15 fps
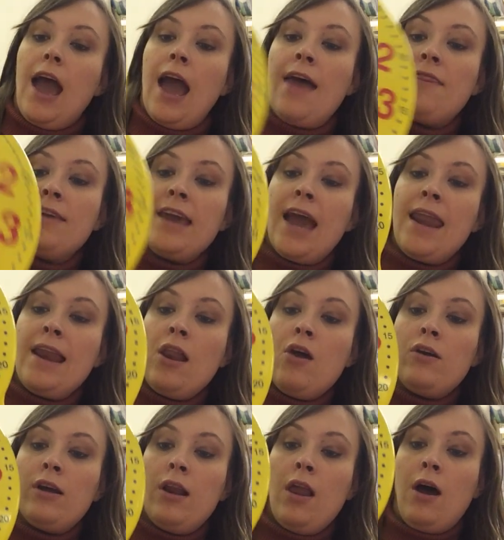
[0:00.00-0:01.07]
and the
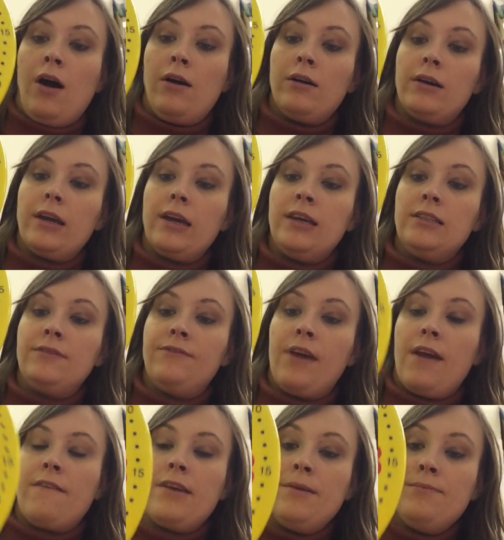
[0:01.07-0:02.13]
analogue clock is very